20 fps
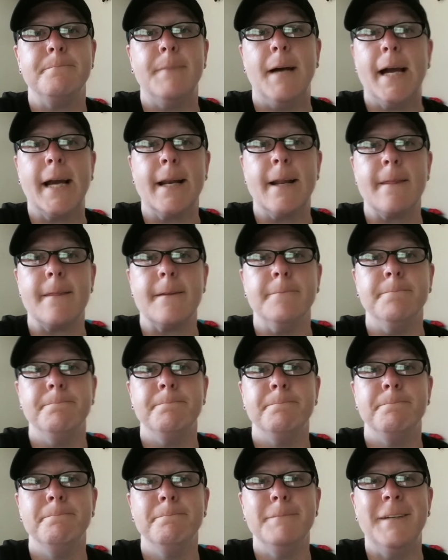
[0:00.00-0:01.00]
I got nothing.
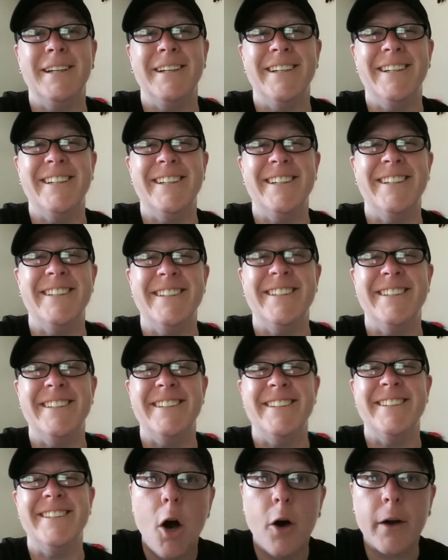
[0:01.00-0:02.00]

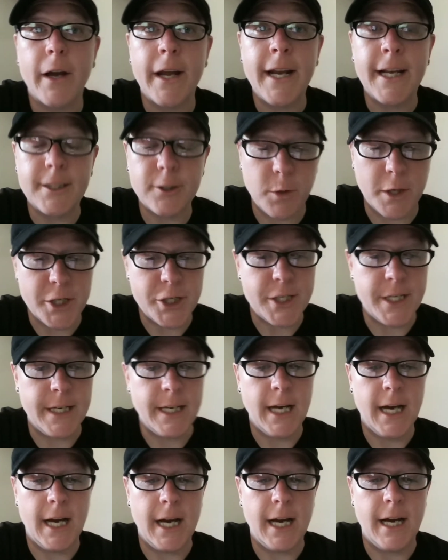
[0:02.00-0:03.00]
Okay, next
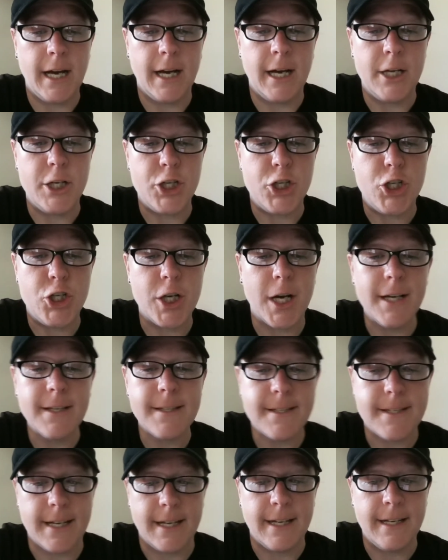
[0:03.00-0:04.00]
question. Uh,
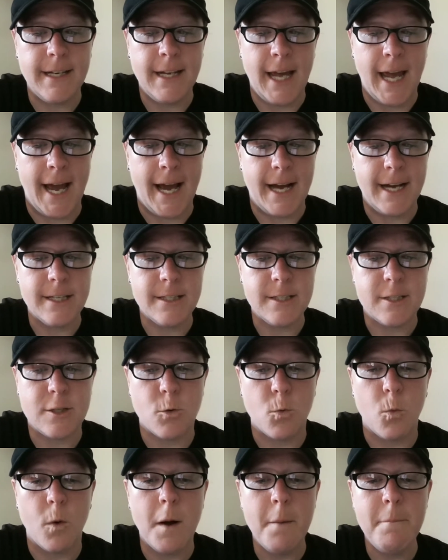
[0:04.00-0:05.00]
Justin asked,
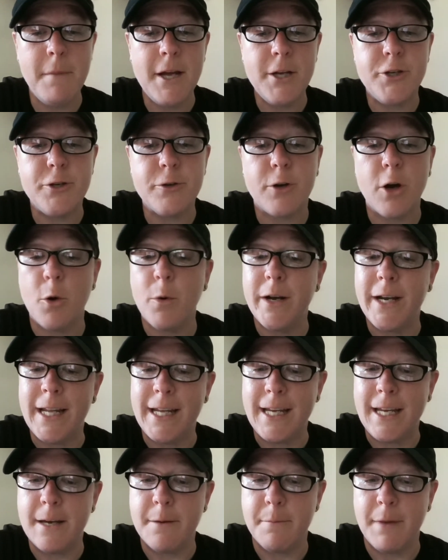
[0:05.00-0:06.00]
What made you go into
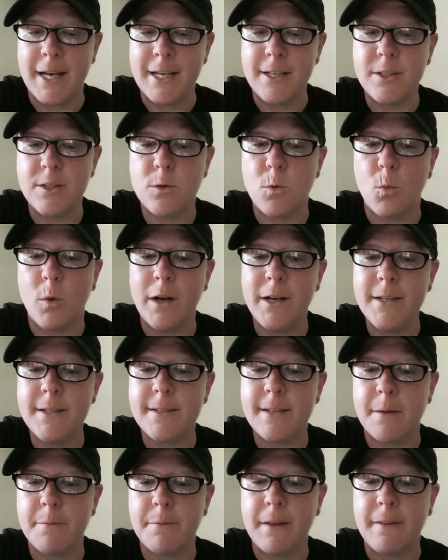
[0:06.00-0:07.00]
EMS? What is
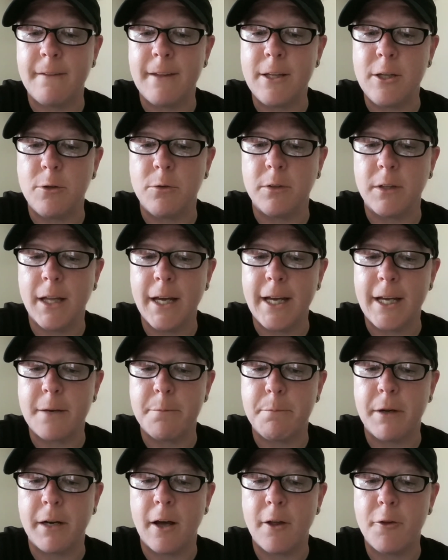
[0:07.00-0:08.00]
something that you
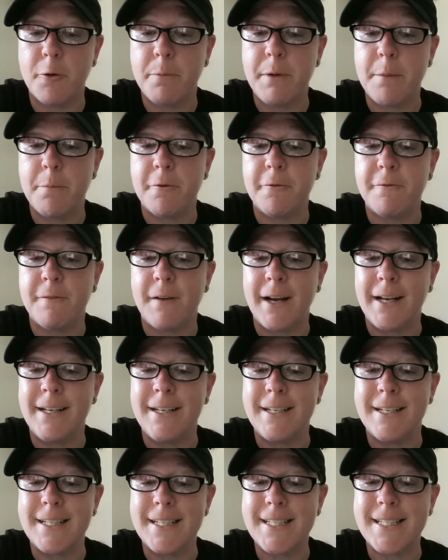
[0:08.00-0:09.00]
like but other people
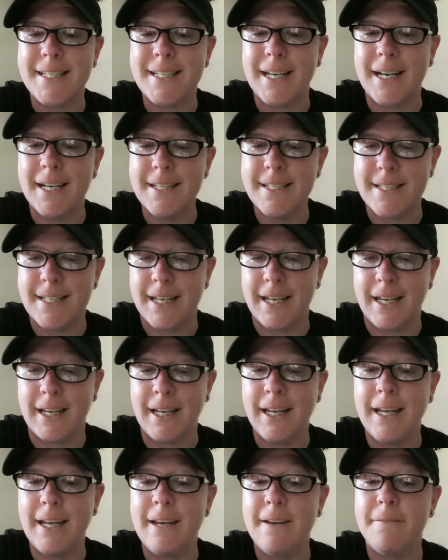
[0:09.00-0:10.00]
find
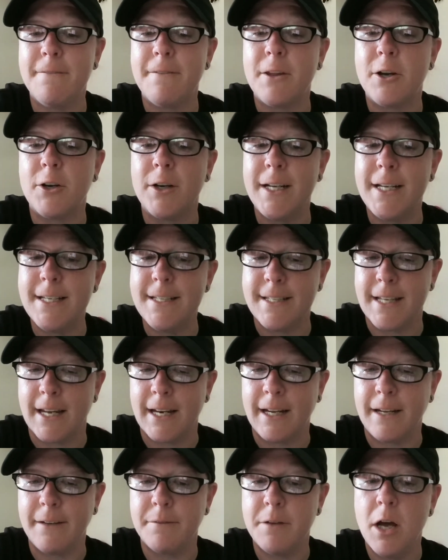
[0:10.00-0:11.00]
disgusting if there is
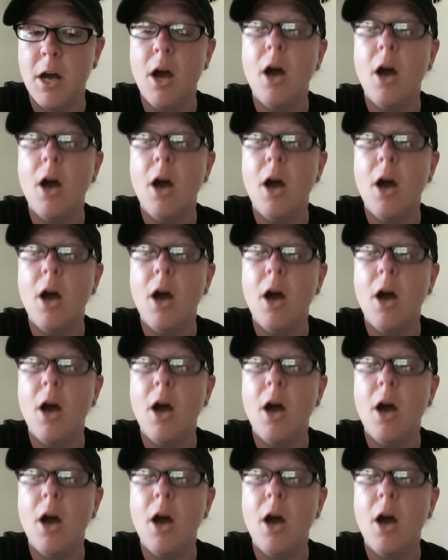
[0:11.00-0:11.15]
any?